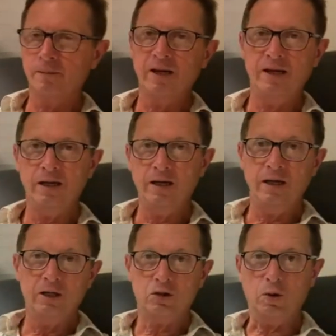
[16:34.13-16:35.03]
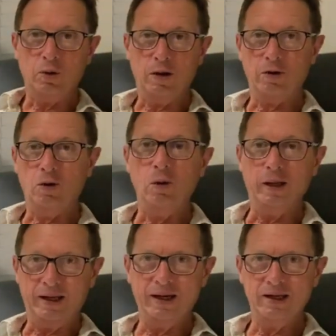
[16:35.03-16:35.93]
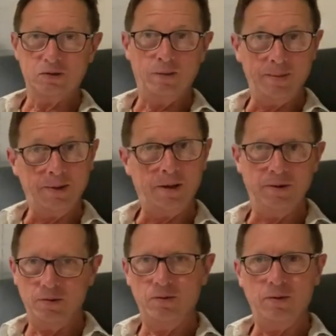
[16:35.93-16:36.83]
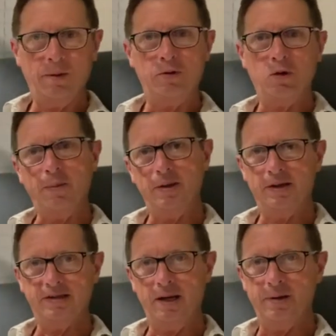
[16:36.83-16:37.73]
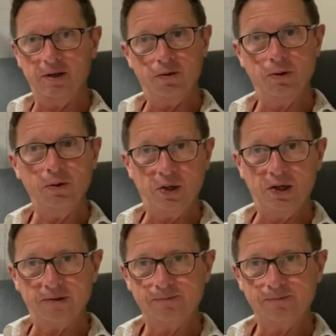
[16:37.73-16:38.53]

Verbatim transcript: It's a worthwhile goal, I guess. Or maybe I'd be dropped would drop me to send me into ruin.